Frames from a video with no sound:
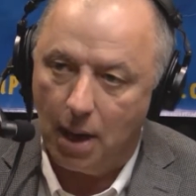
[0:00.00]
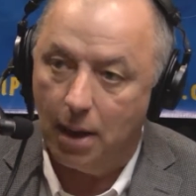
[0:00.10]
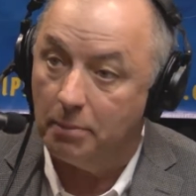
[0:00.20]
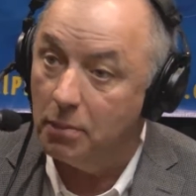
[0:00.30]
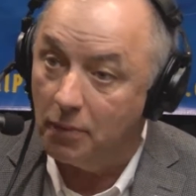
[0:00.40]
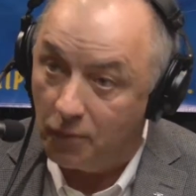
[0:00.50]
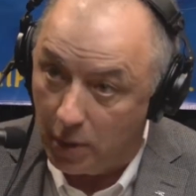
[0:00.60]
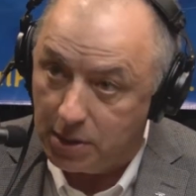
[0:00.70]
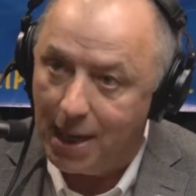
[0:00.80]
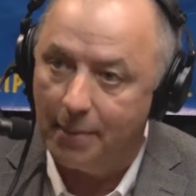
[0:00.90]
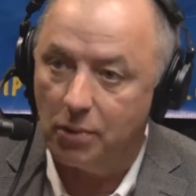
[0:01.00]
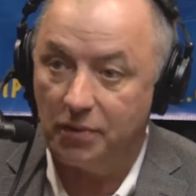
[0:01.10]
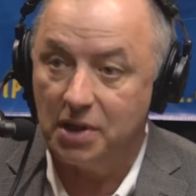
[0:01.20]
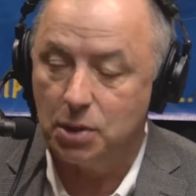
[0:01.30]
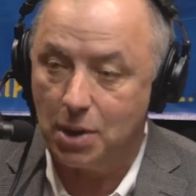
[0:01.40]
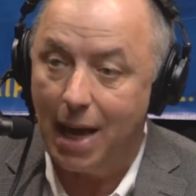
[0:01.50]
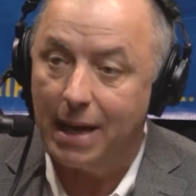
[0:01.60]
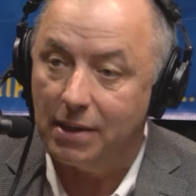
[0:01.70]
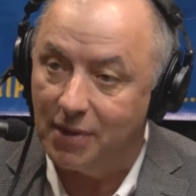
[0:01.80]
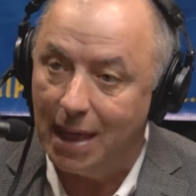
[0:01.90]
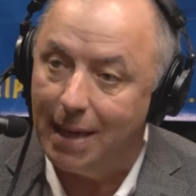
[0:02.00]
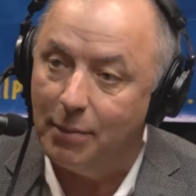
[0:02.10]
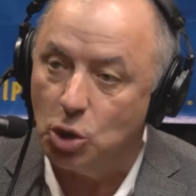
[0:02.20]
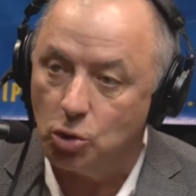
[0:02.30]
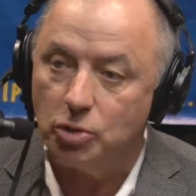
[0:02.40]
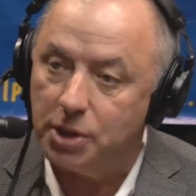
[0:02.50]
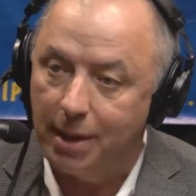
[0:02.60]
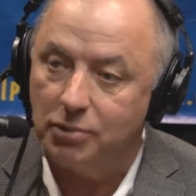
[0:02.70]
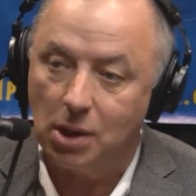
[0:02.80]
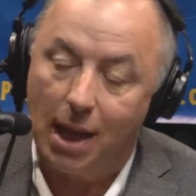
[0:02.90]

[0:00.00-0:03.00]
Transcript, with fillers: Uh, for example, the design of the imager chips.